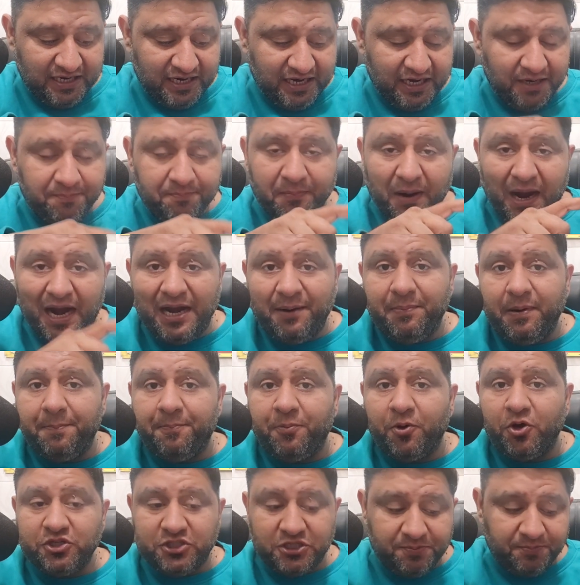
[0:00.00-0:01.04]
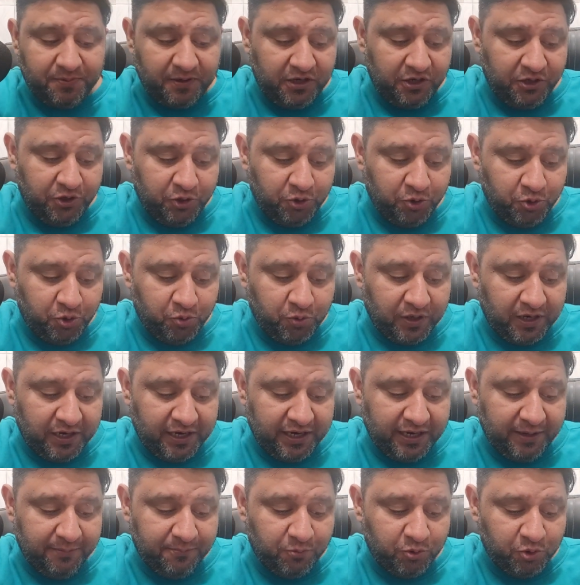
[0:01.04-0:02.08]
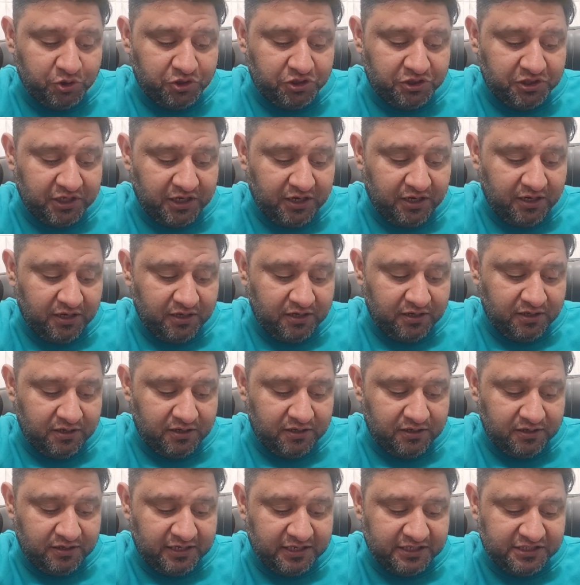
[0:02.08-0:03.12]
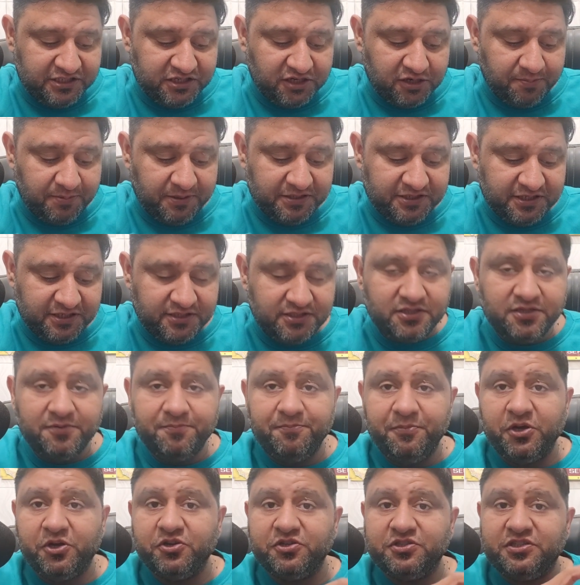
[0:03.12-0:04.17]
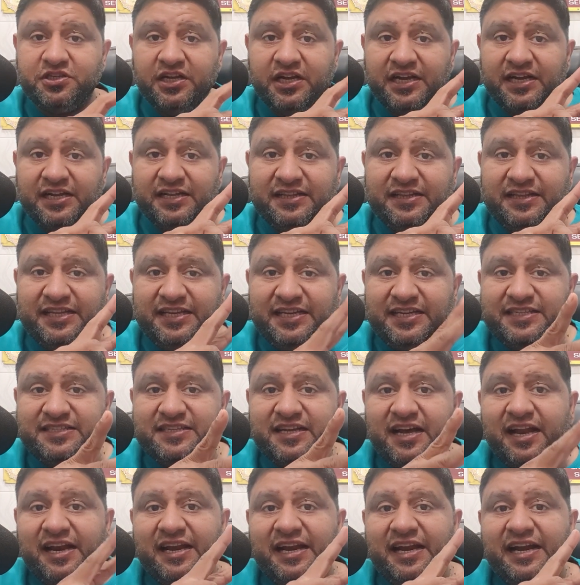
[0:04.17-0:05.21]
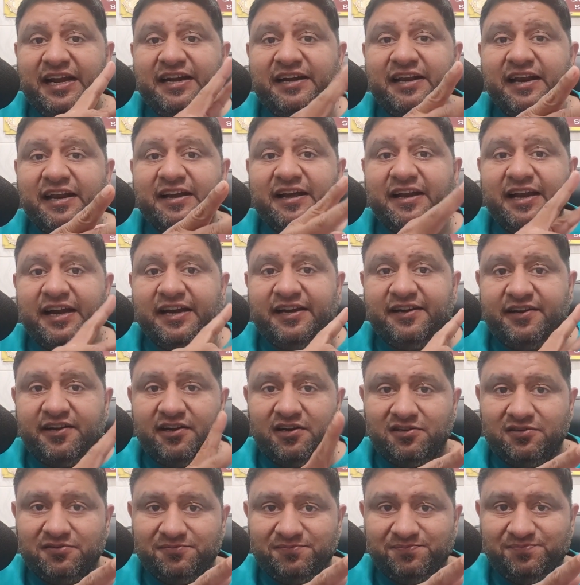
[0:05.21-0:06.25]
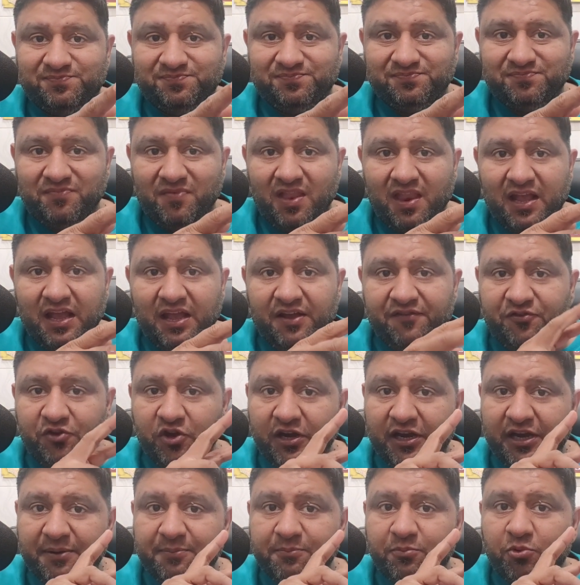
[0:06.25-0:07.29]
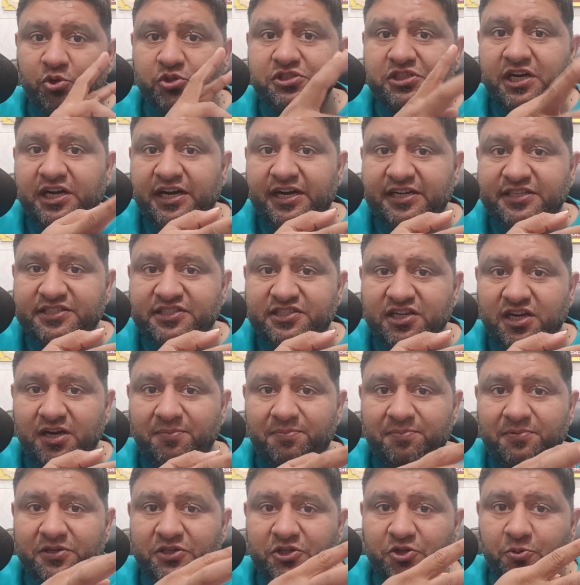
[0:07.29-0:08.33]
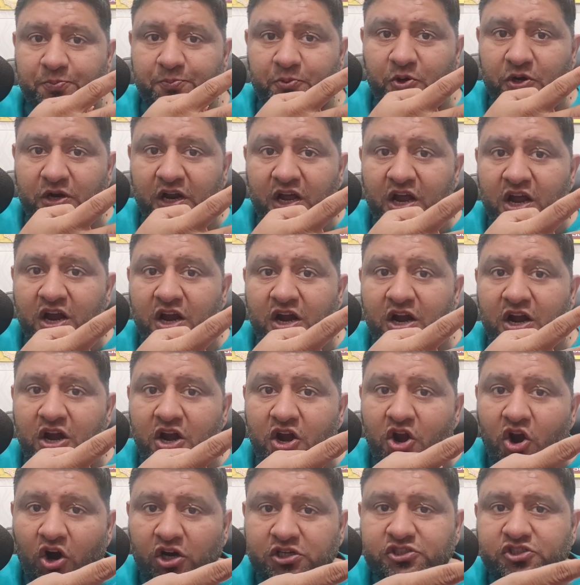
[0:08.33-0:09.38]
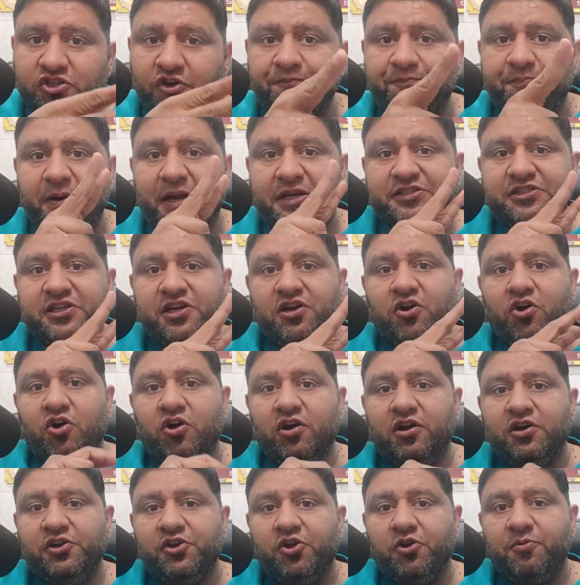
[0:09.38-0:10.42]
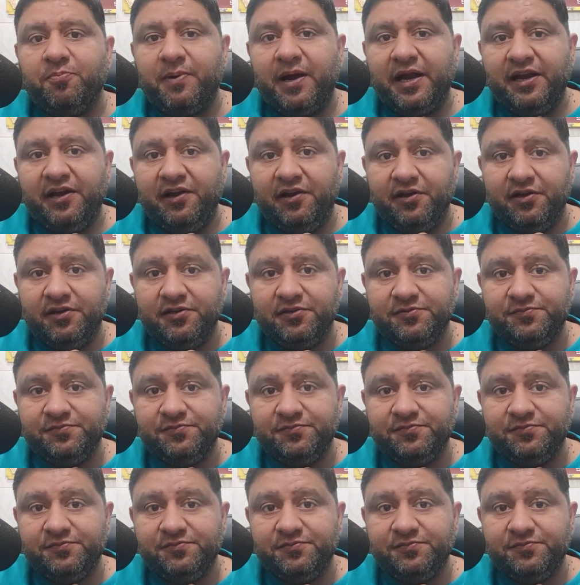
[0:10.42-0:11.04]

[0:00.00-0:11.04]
It might be possible due to her emotional disturbances because these are interconnected. If you're emotionally disturbed, you put lots of pressure on your mind.